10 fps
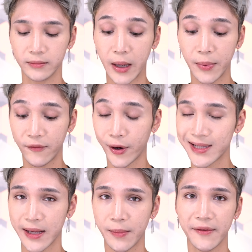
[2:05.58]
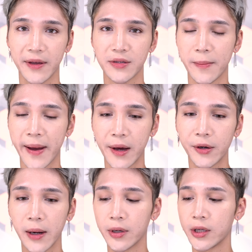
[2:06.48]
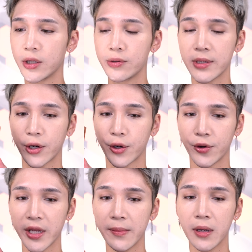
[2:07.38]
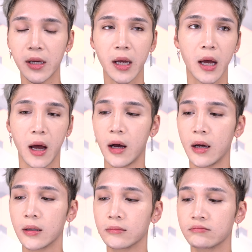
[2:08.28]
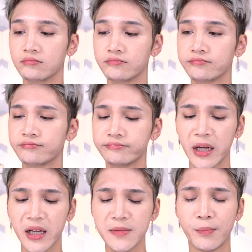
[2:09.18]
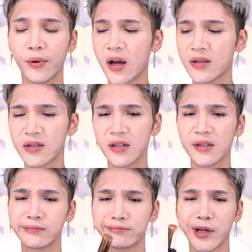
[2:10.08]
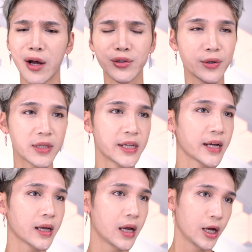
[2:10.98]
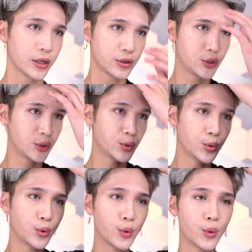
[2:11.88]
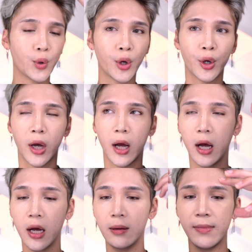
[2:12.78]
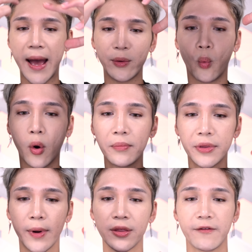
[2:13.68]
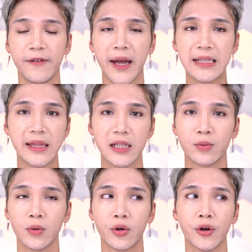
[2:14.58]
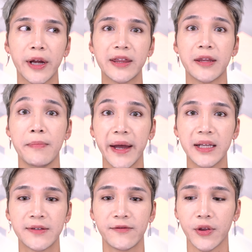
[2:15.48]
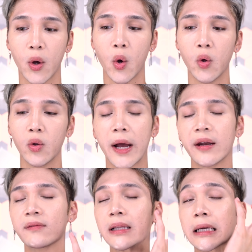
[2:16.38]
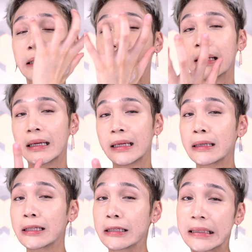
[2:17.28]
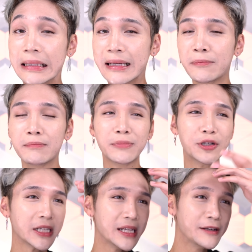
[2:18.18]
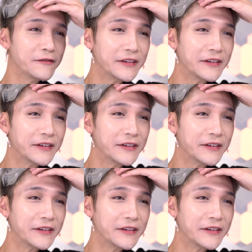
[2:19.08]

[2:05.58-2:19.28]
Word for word: Now before I set my face with the powder, I'm going to use a cream, um, it's bronzer contour stick to um, add warmth around the face, and this will create the base for the whole kind of like nikim, puniki